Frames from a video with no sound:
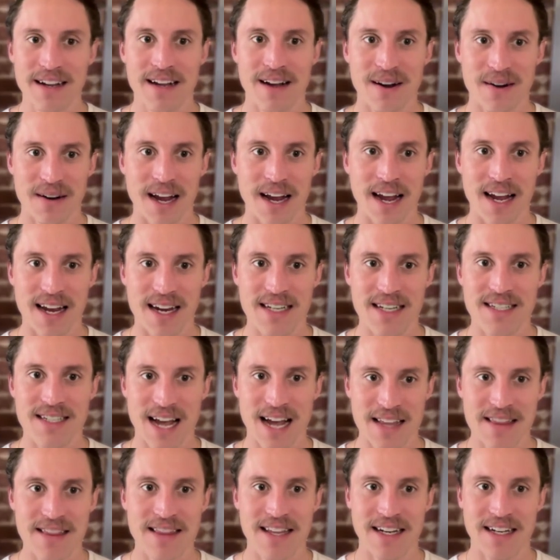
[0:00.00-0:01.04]
okay, he's
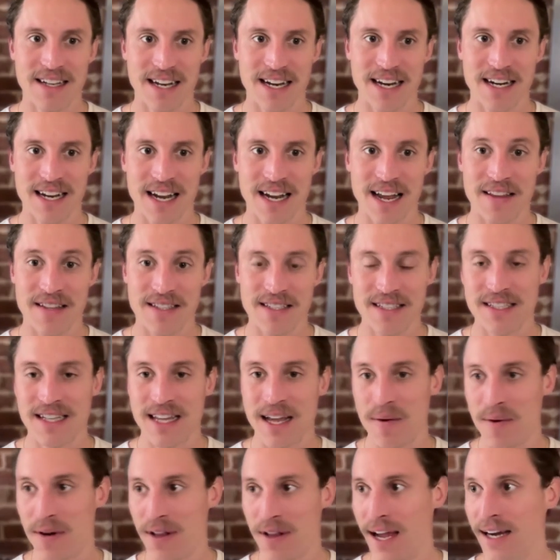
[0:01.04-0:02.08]
ethnically." And
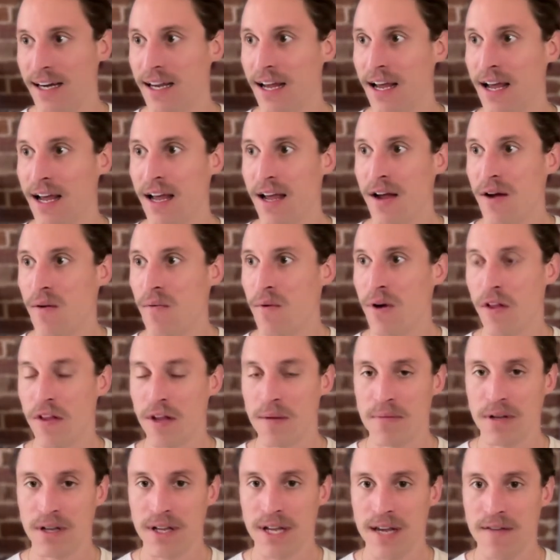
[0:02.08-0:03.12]
they were like, "We only
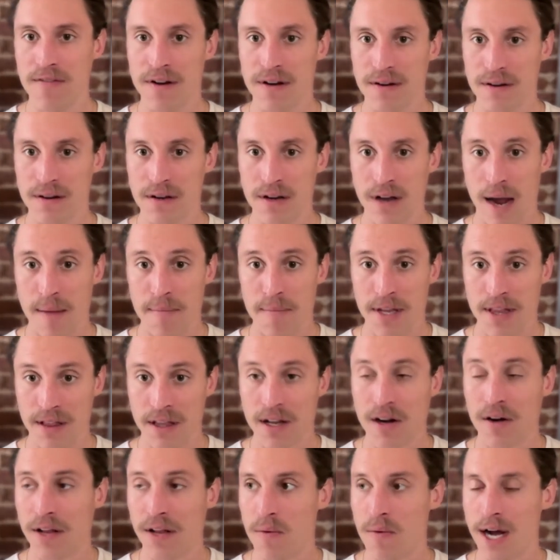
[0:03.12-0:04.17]
believe in," I mean,
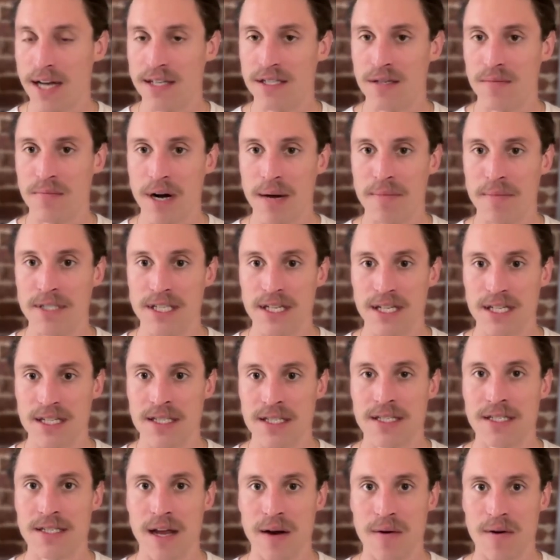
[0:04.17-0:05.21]
literally white
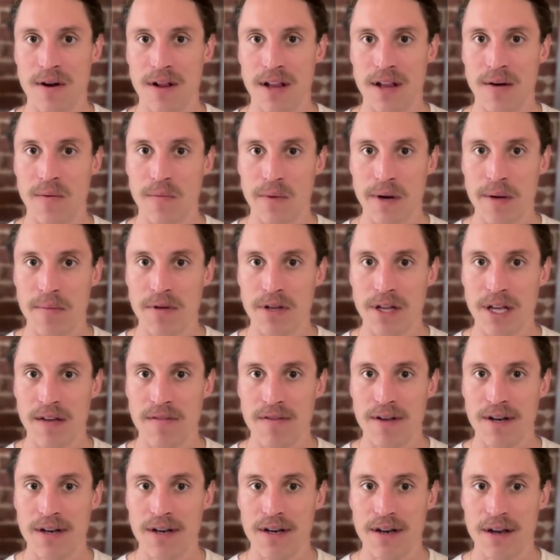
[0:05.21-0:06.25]
supremacists. They were like, "We believe
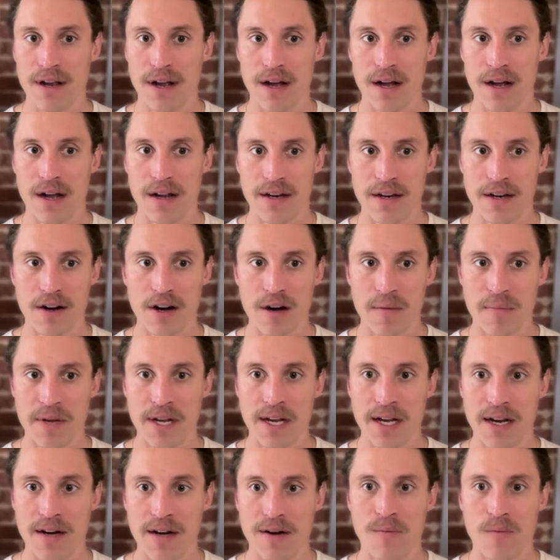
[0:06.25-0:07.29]
in
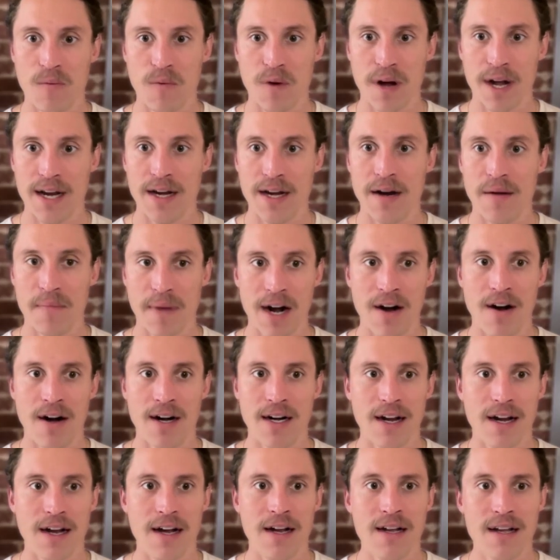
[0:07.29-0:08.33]
European white
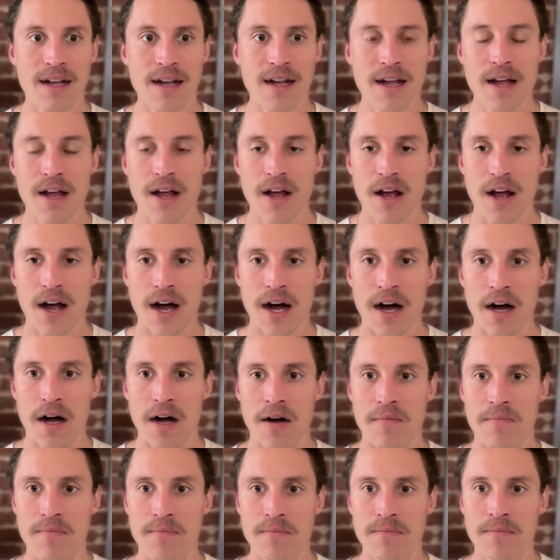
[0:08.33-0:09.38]
America."
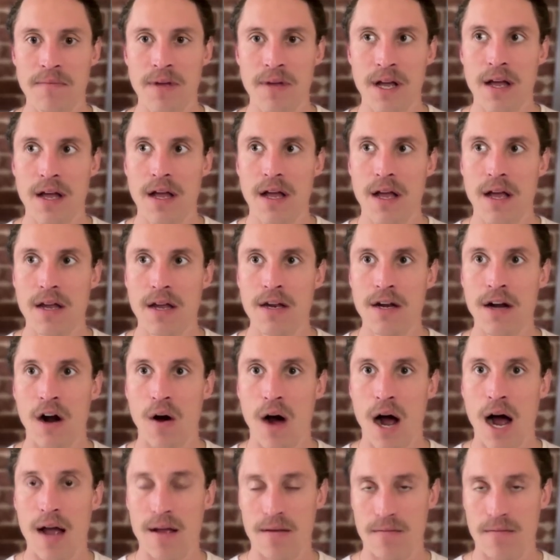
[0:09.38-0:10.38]
Um, you know,